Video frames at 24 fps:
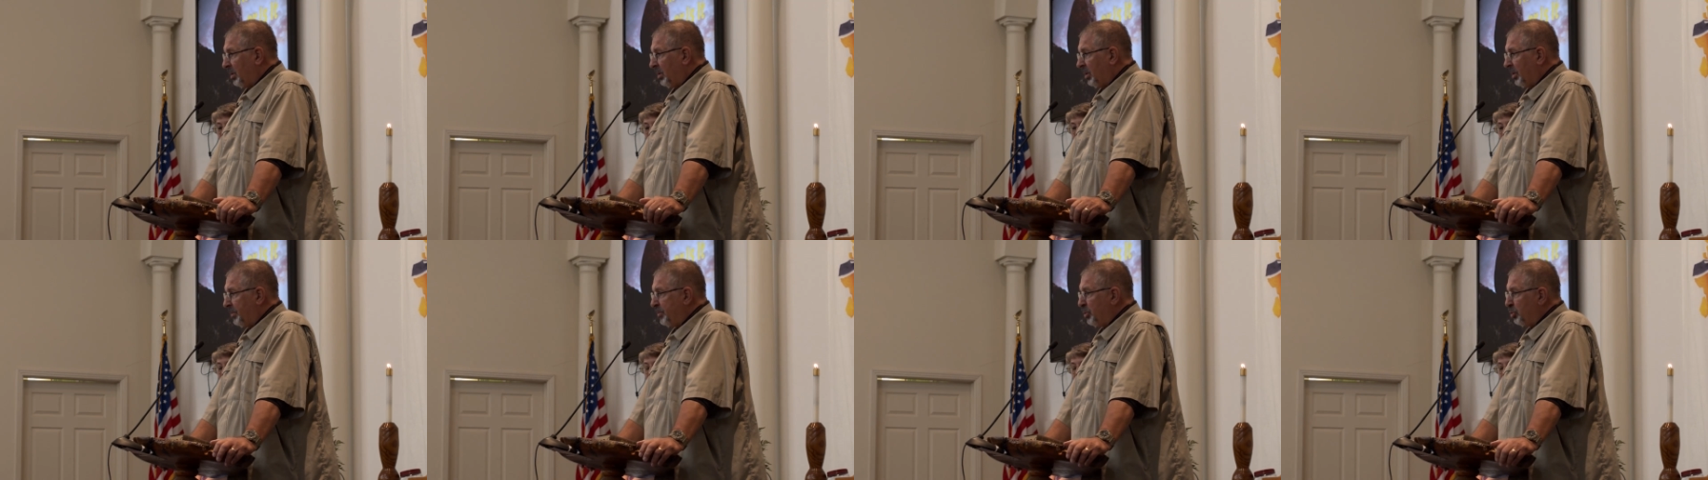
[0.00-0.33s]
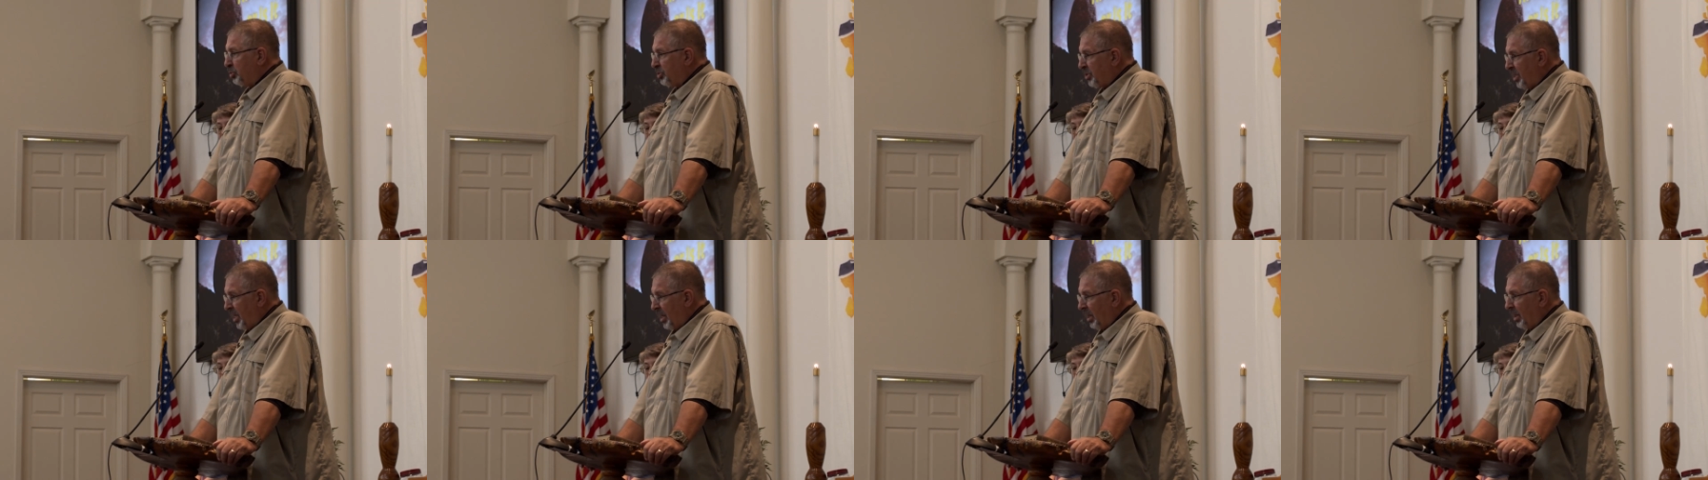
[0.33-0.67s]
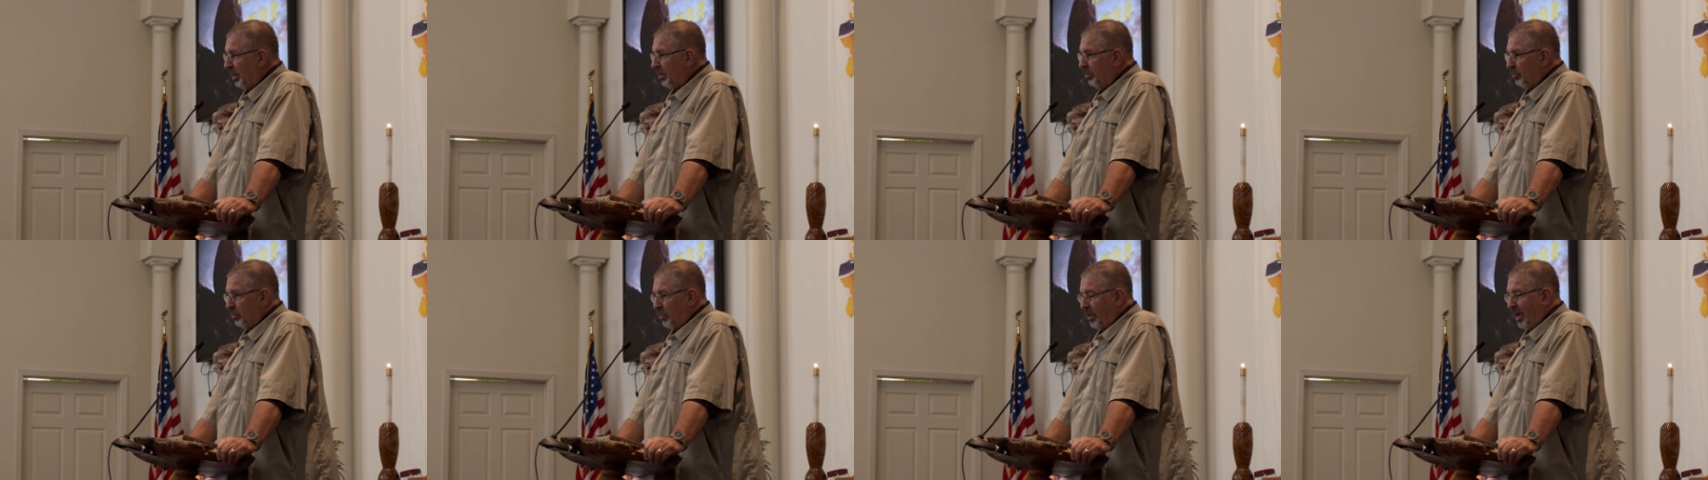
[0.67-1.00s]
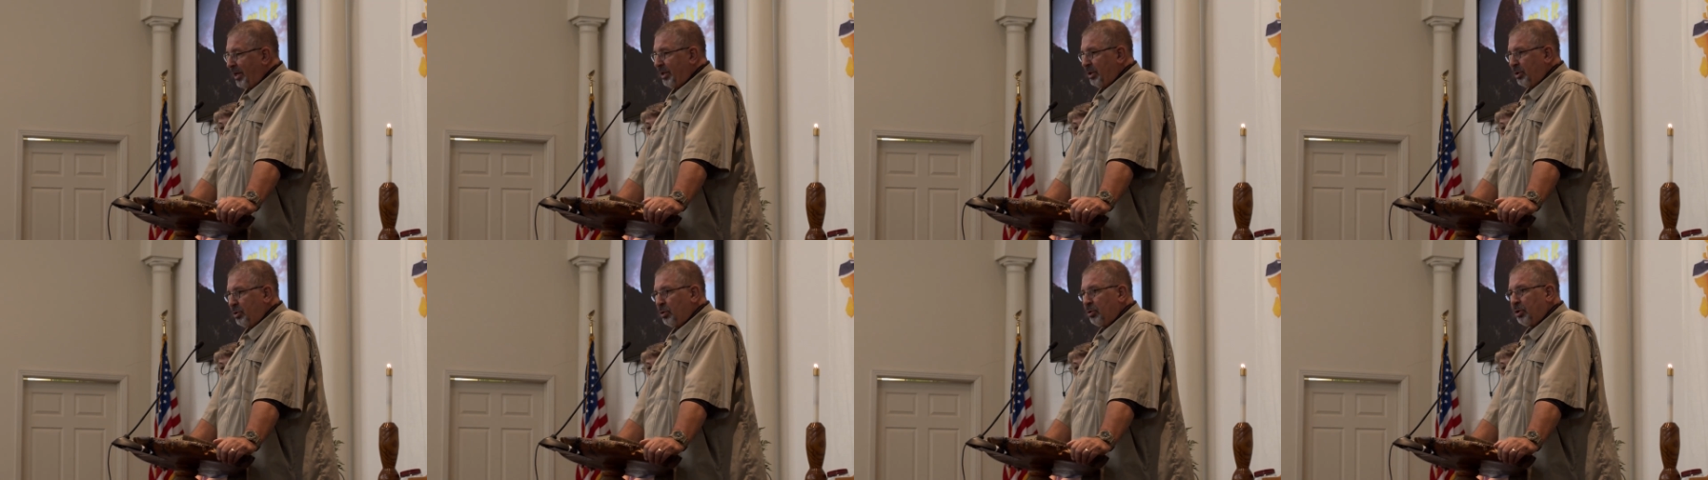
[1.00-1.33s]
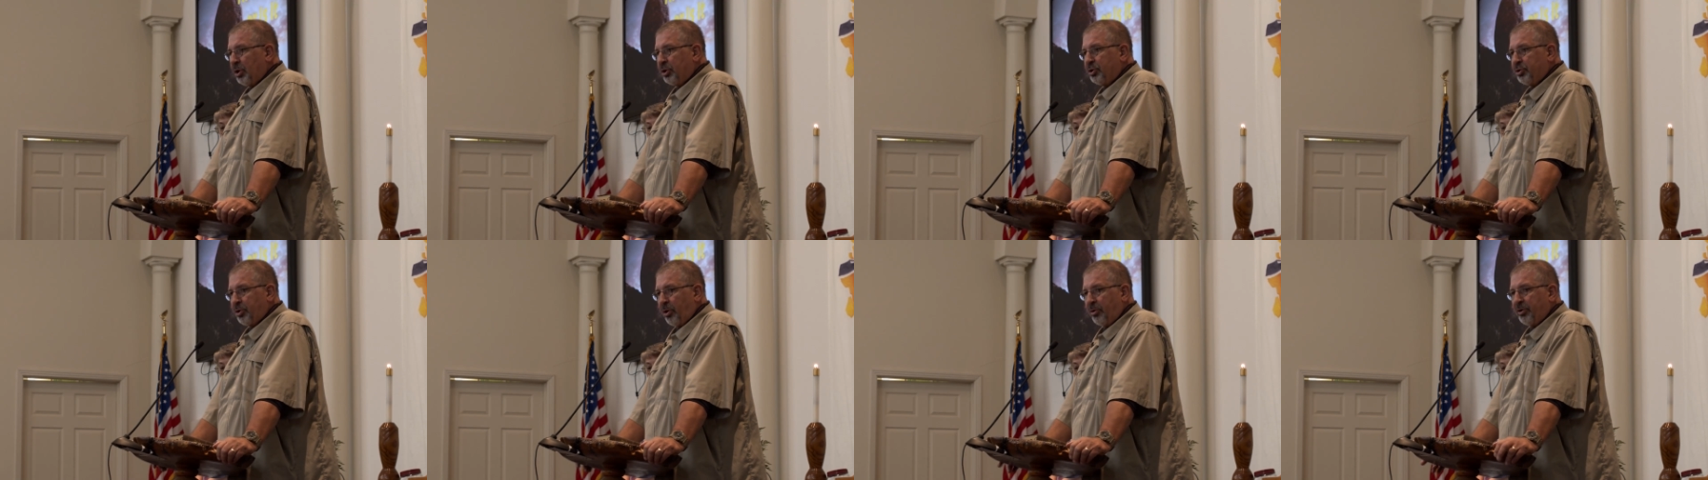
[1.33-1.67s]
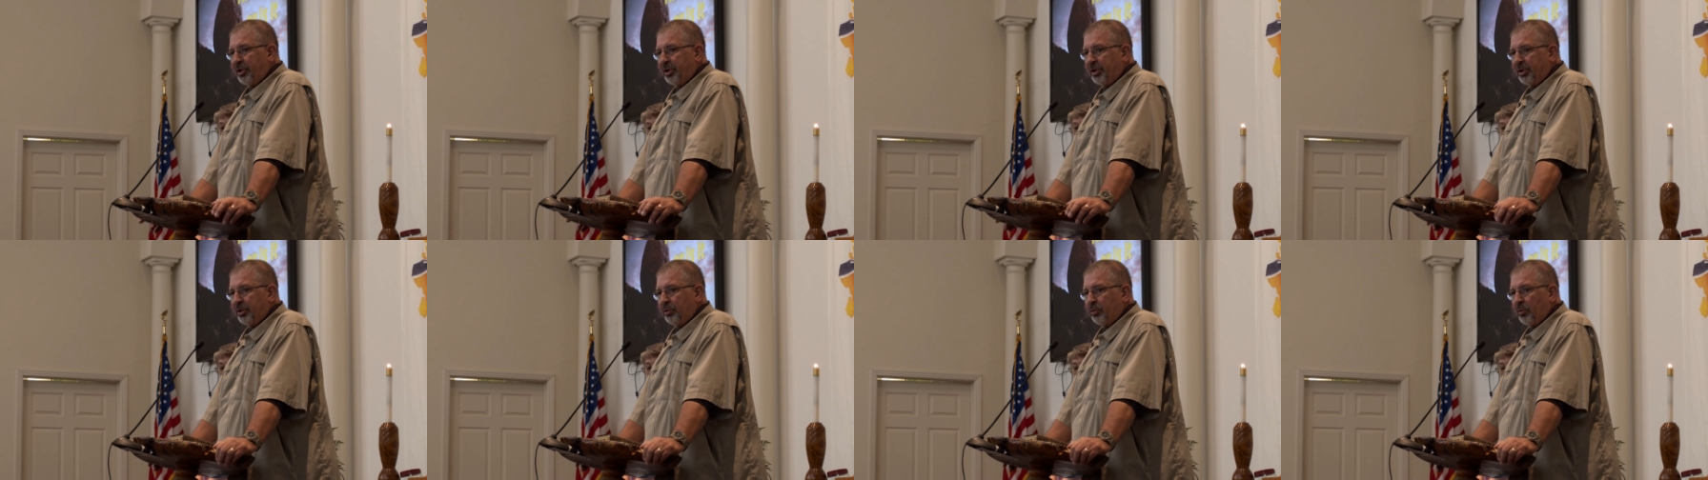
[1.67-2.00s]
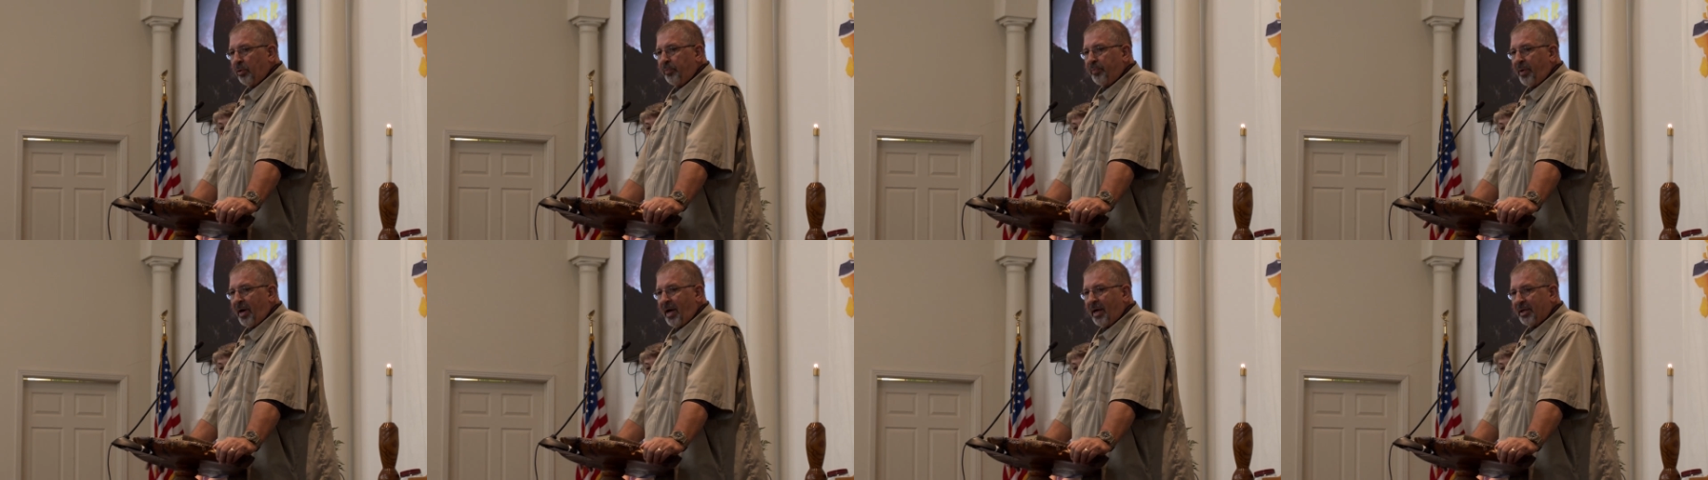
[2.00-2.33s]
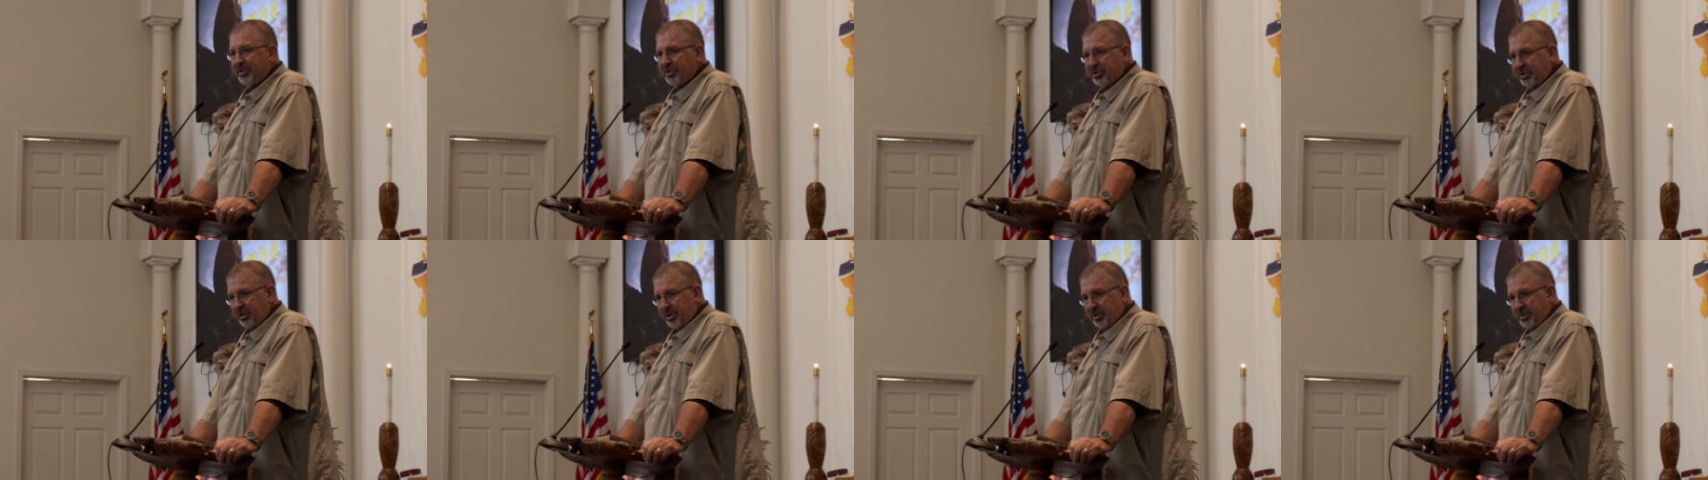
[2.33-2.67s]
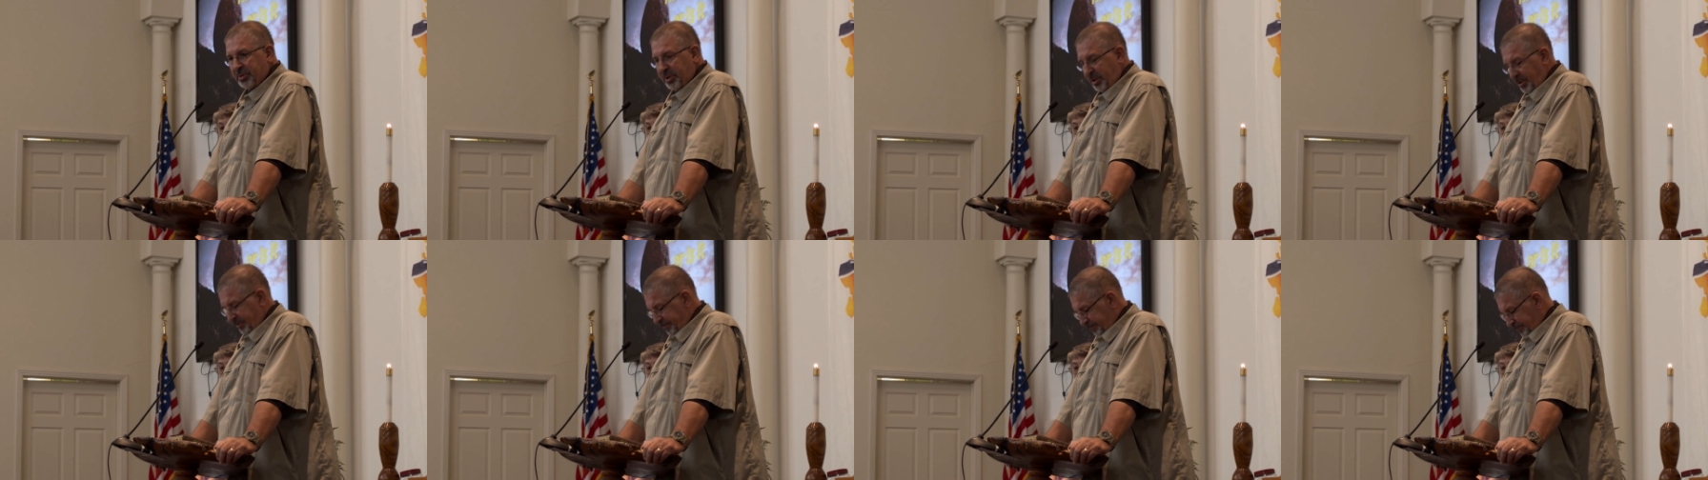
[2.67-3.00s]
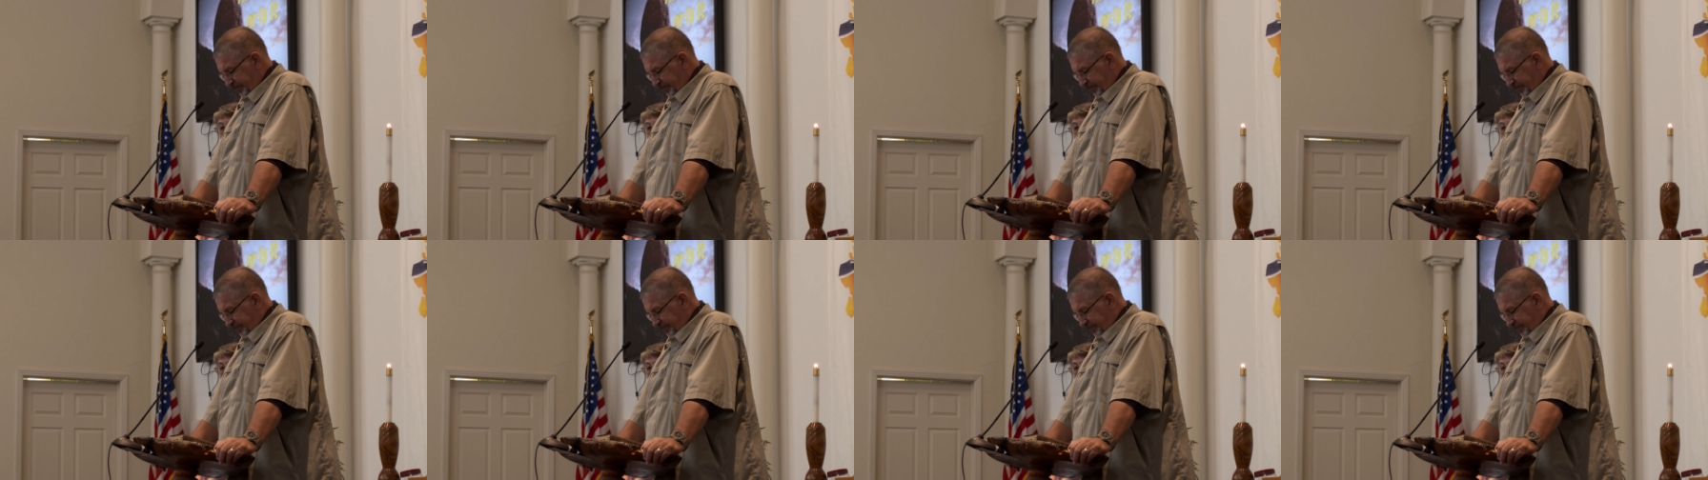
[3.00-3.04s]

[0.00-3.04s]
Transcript: If you channel it right, you can turn it into a positive.